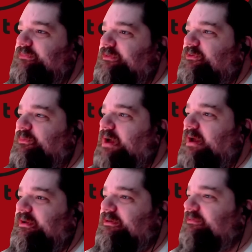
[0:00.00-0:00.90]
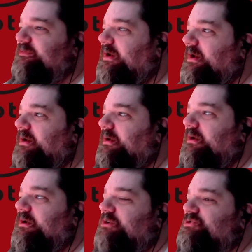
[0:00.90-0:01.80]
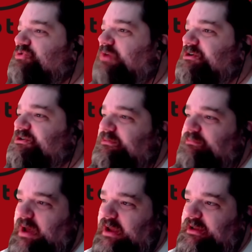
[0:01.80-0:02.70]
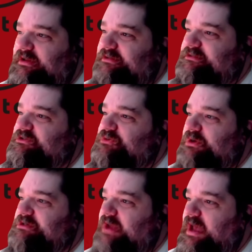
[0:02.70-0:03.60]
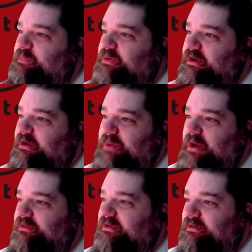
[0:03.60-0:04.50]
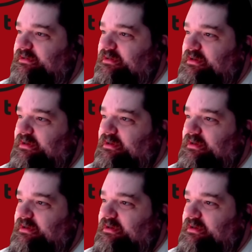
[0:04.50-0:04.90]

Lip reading: some kind of construction mining situation happening in a mountain